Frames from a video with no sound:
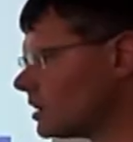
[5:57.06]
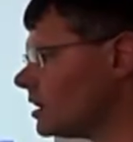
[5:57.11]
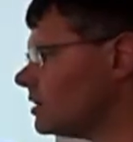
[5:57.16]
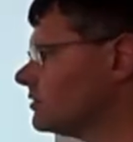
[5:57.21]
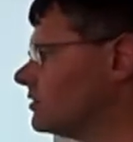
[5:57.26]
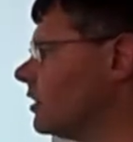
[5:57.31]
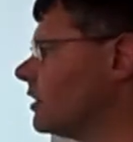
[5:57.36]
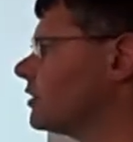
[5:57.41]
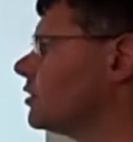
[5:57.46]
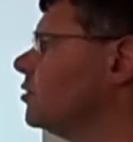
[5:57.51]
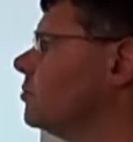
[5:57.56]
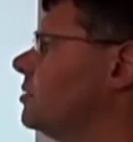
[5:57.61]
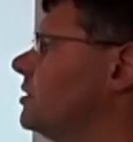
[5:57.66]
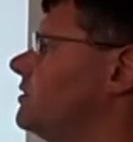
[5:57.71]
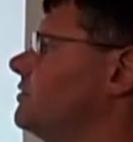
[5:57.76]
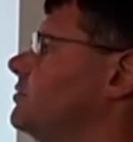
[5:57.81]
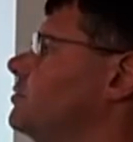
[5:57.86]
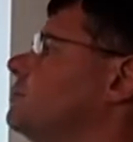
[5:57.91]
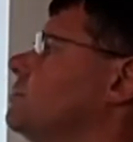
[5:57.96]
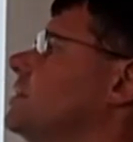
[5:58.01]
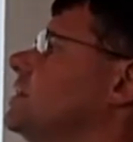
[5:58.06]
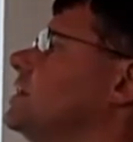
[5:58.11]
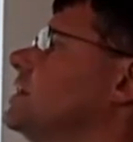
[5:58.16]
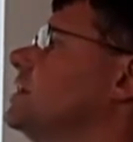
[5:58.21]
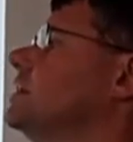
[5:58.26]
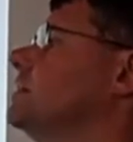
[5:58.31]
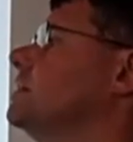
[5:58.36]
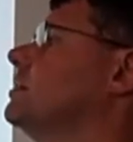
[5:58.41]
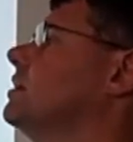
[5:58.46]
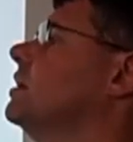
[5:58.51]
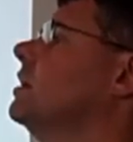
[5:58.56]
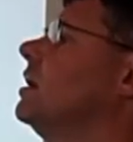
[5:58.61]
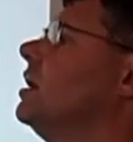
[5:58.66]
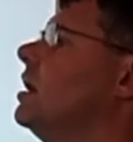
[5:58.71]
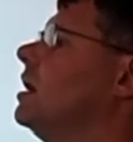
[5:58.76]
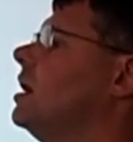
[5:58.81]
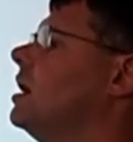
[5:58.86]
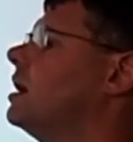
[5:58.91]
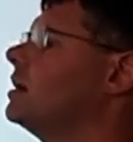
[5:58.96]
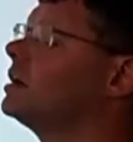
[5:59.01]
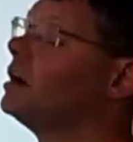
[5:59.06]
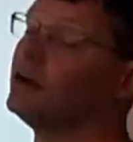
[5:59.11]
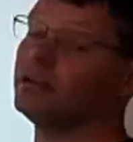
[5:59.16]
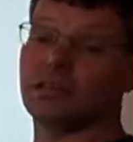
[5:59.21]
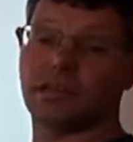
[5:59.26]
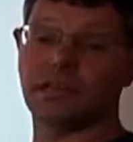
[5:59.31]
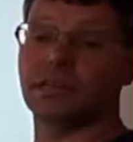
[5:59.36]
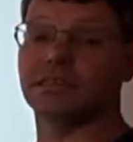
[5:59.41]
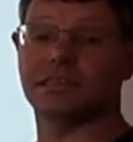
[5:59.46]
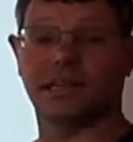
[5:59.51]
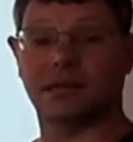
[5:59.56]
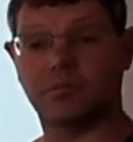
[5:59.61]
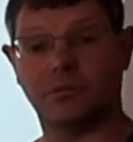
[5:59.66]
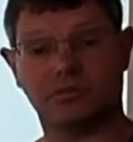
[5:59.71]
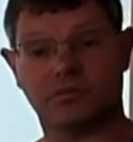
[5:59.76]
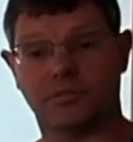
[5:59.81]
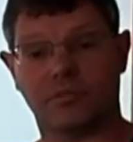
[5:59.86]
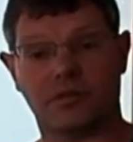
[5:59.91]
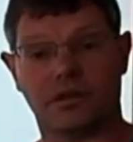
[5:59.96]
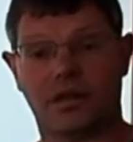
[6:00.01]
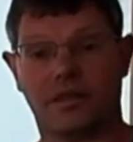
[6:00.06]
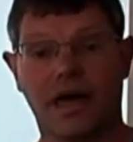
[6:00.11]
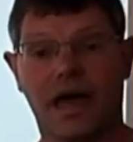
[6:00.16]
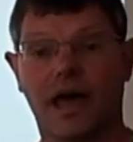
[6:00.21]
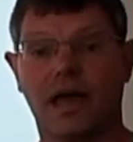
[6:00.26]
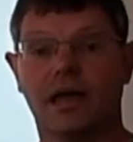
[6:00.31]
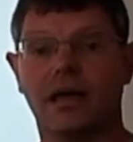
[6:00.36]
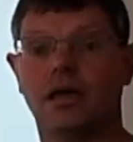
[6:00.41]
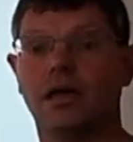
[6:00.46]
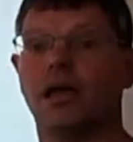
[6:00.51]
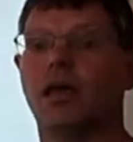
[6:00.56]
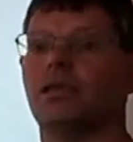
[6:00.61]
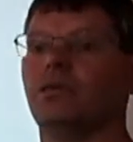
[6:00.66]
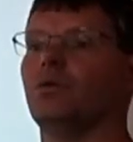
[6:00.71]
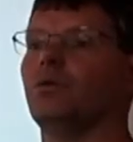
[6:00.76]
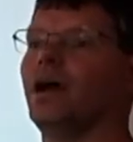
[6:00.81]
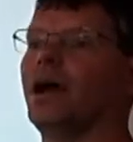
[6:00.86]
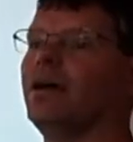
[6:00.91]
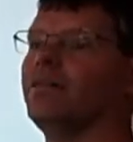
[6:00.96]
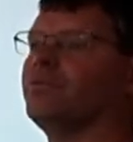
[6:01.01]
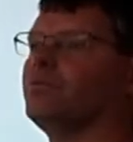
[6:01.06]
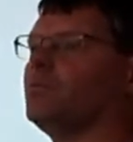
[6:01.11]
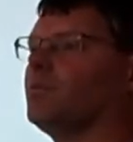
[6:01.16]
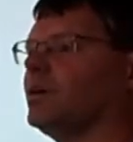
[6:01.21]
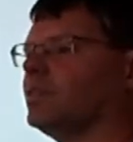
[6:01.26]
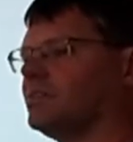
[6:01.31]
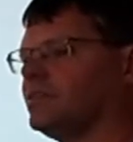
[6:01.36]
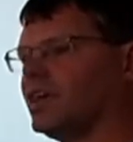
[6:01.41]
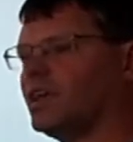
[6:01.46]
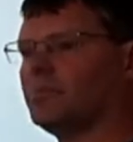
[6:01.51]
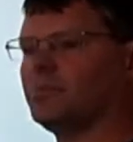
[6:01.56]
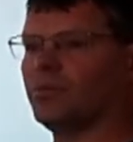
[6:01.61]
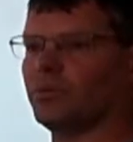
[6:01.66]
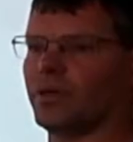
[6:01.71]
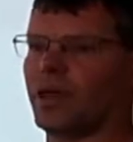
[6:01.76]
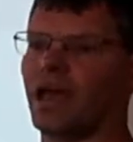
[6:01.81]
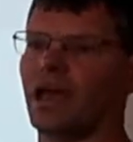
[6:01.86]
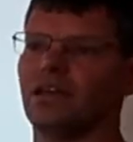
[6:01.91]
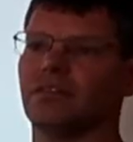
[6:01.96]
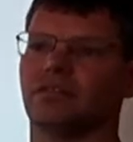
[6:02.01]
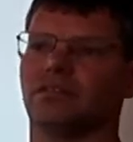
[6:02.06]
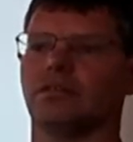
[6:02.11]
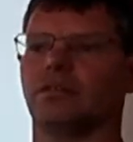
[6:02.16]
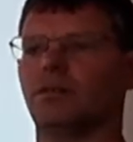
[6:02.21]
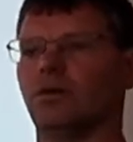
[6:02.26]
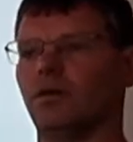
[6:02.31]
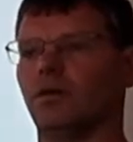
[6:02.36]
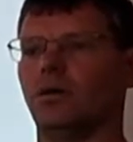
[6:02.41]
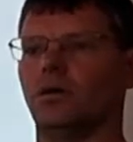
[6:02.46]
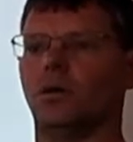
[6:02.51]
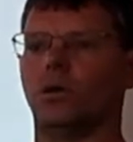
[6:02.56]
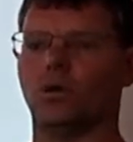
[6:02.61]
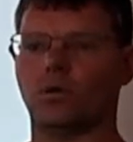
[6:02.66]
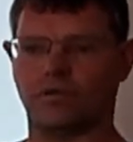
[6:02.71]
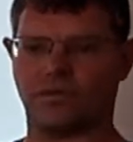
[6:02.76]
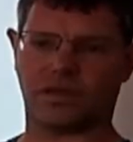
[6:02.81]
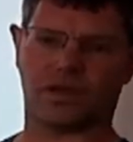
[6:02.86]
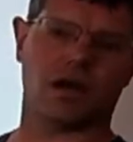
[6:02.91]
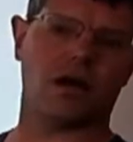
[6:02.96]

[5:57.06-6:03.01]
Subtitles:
So it could be if you're running a car dealership or something like that. You'll have one table that has all of the